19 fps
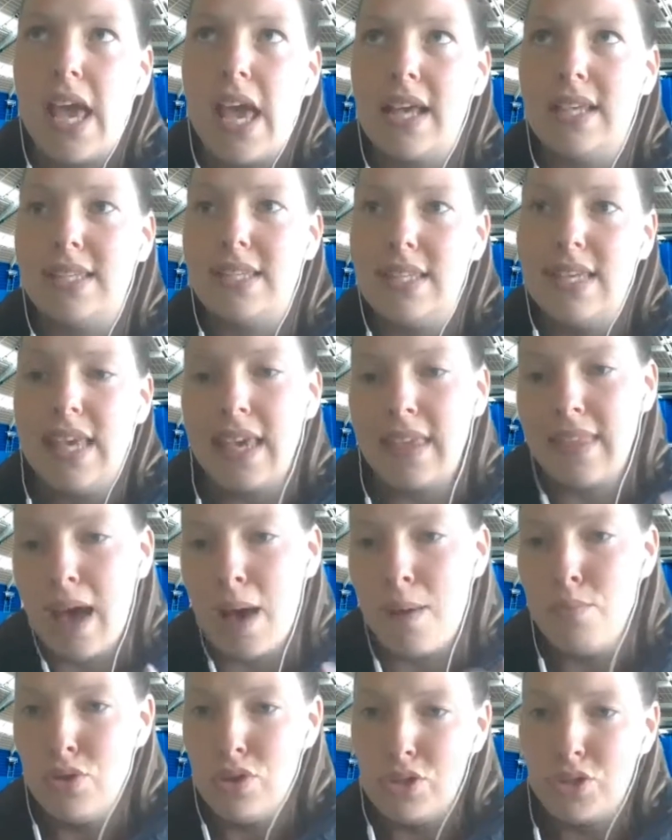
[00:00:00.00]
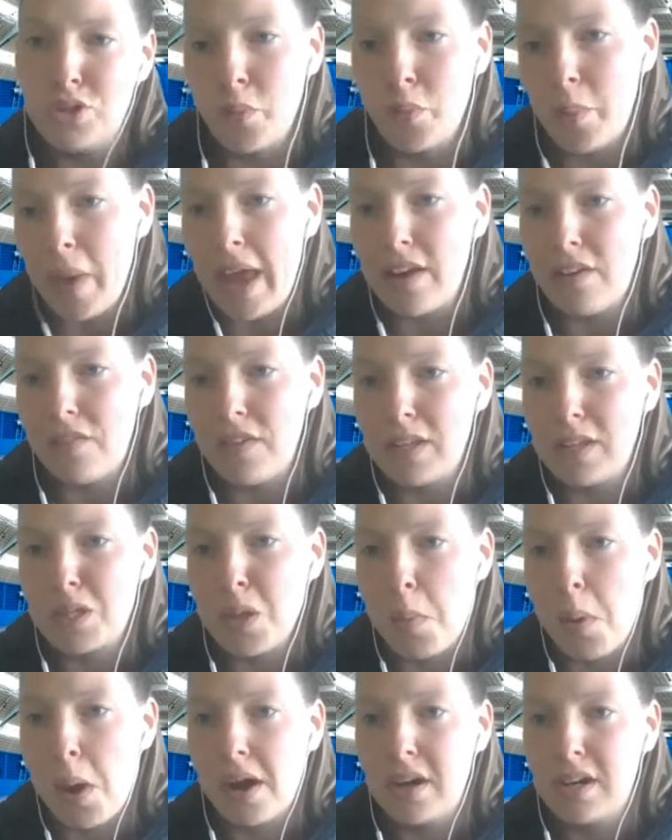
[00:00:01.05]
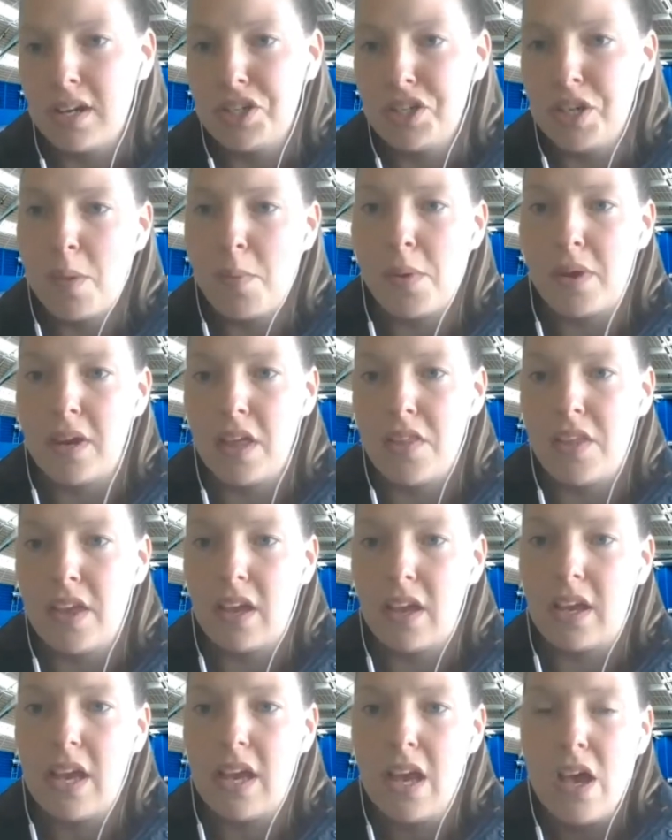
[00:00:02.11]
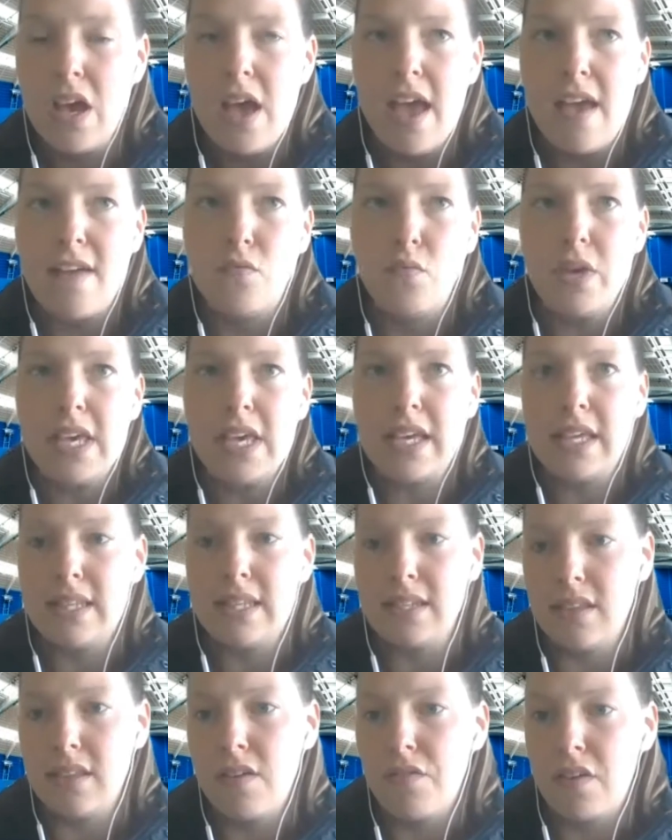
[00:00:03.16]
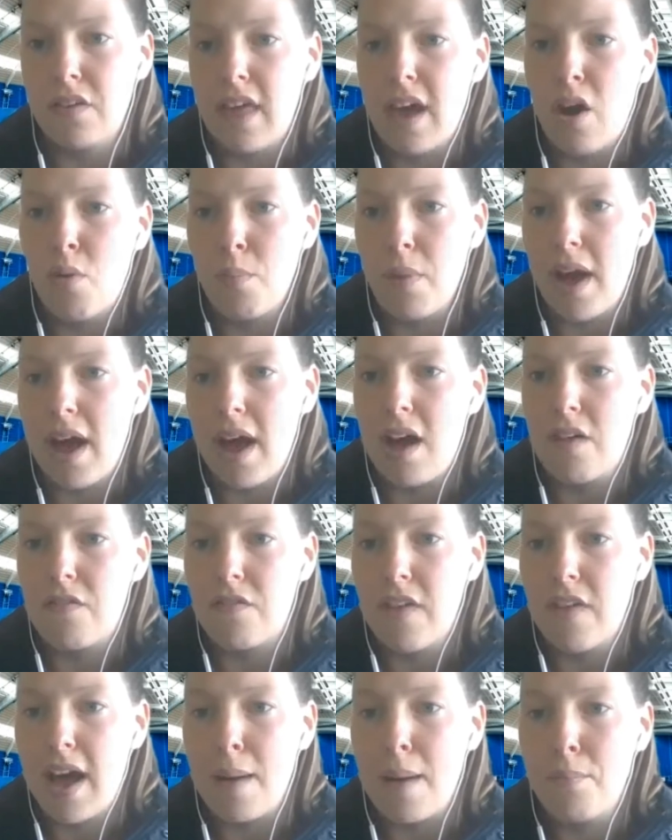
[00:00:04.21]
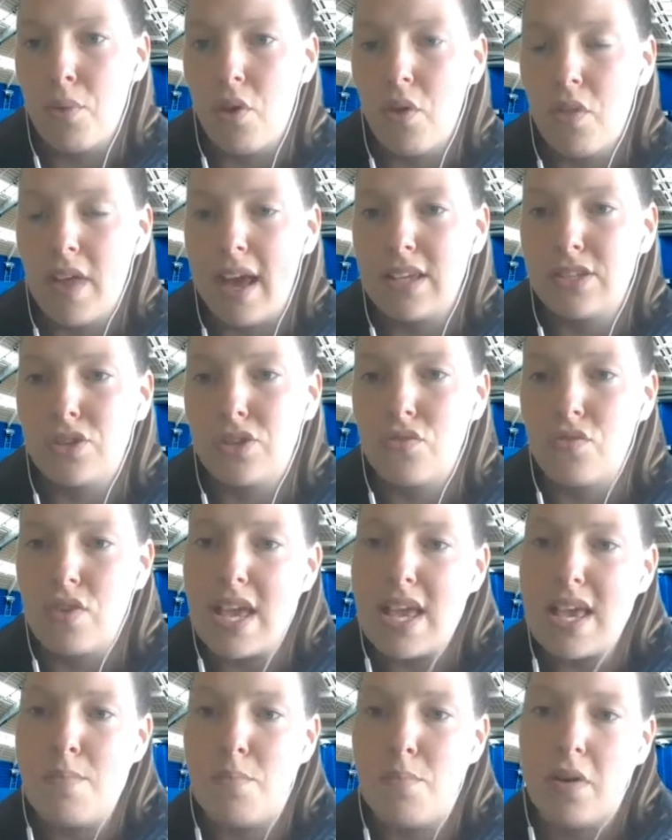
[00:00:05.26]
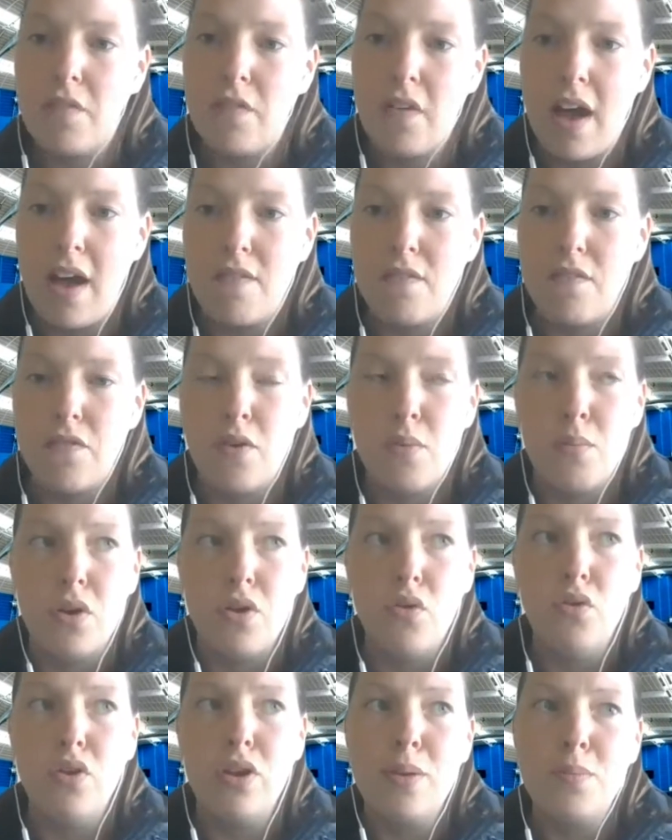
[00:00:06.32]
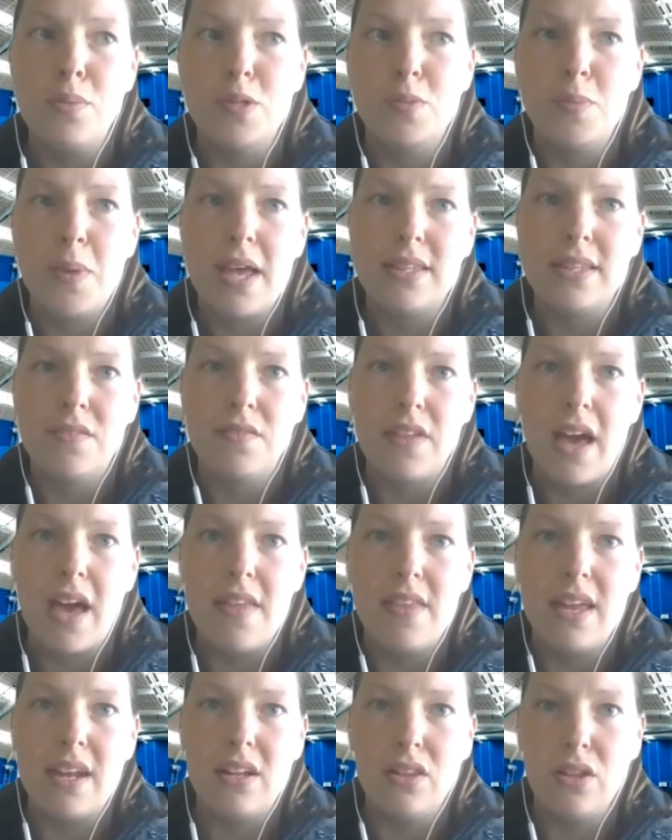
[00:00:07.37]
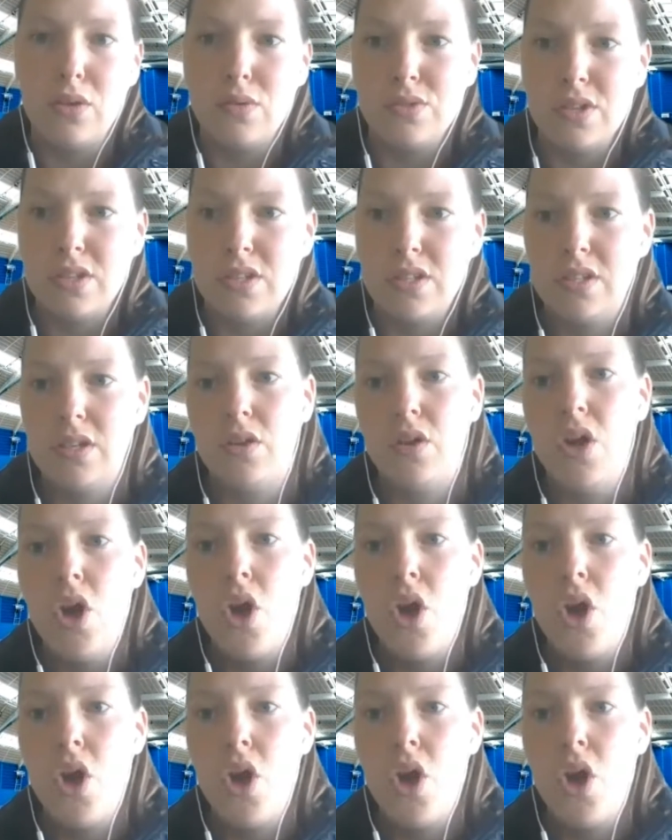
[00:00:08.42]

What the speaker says: at seeing that mutual benefit to a partnership. And I think if we can deliver that on behalf of handball, that's great. But from an Oriam perspective, that then allows us to